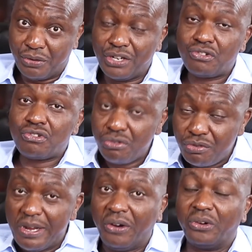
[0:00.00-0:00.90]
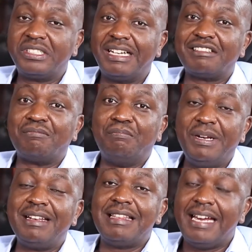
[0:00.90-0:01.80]
you the truth because He has
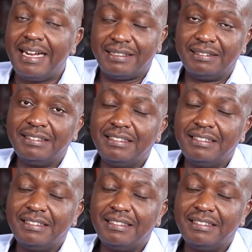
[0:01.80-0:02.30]
been there.